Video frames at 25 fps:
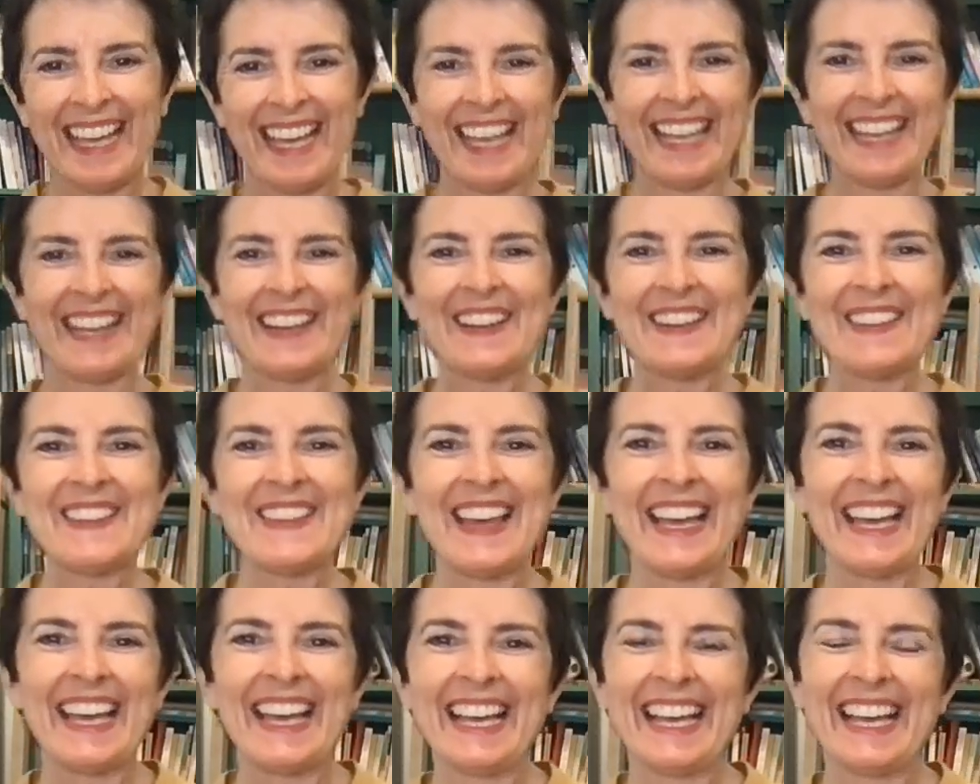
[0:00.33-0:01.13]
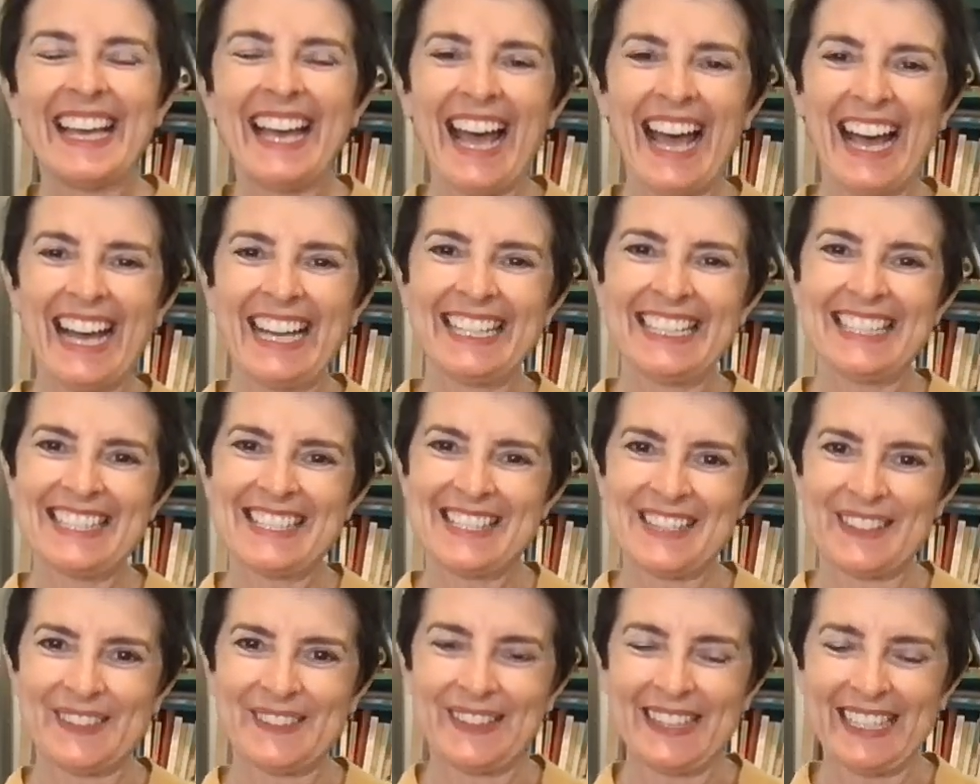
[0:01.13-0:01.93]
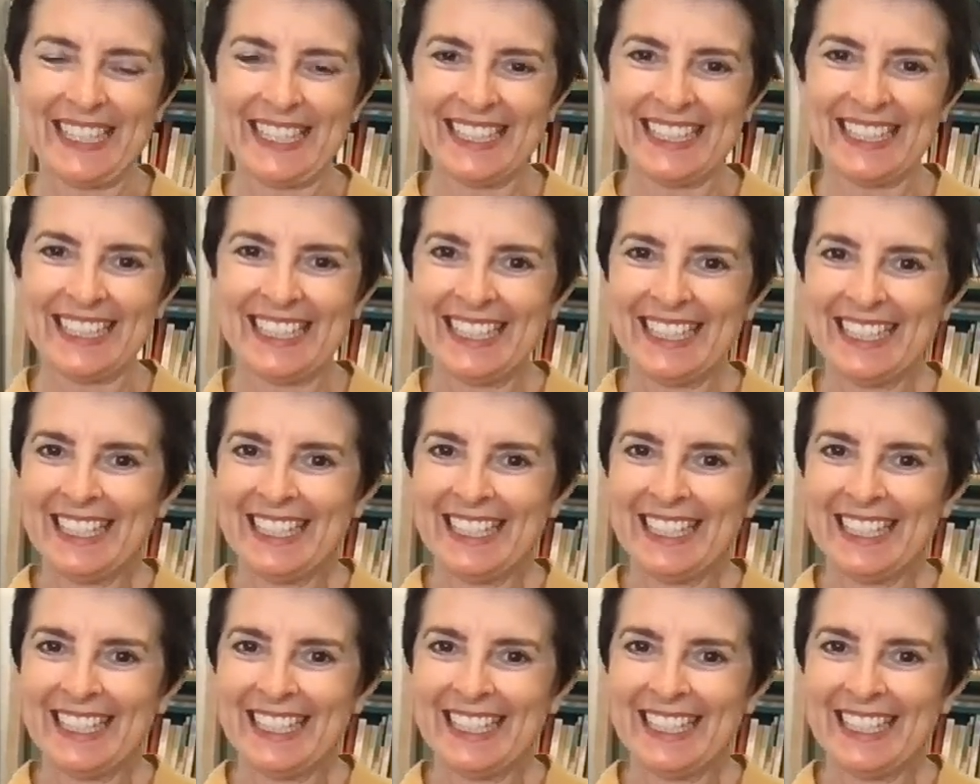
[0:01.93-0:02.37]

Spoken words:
Hello there, how you doing?